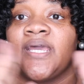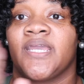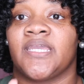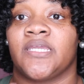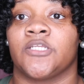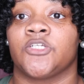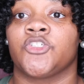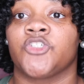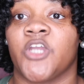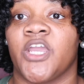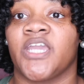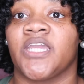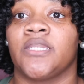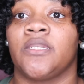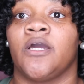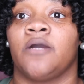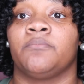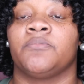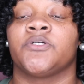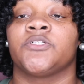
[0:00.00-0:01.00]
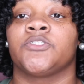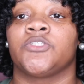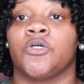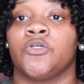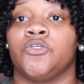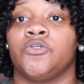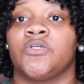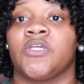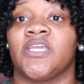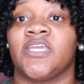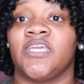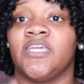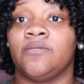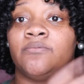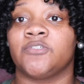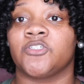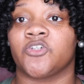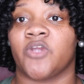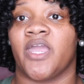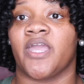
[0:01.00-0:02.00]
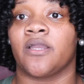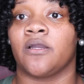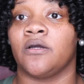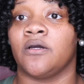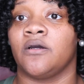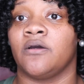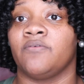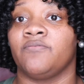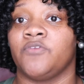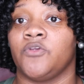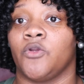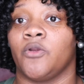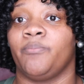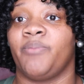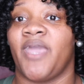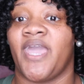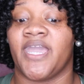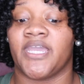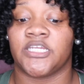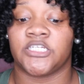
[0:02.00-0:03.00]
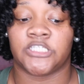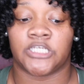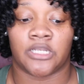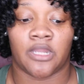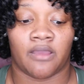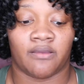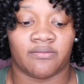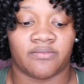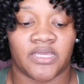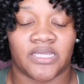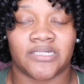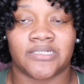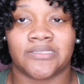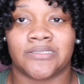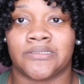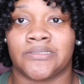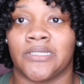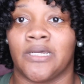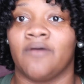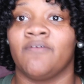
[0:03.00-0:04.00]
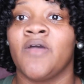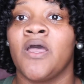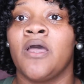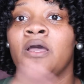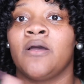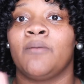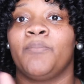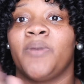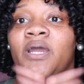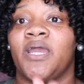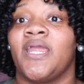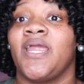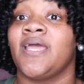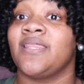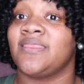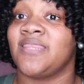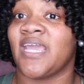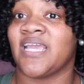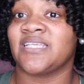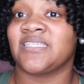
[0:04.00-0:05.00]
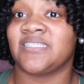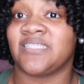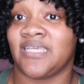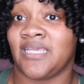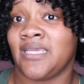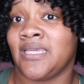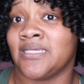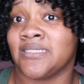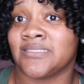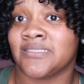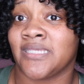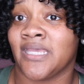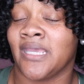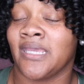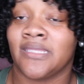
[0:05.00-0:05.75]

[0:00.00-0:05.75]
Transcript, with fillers: I get a tracking number so you can keep track of your package and all that good stuff. But that's it.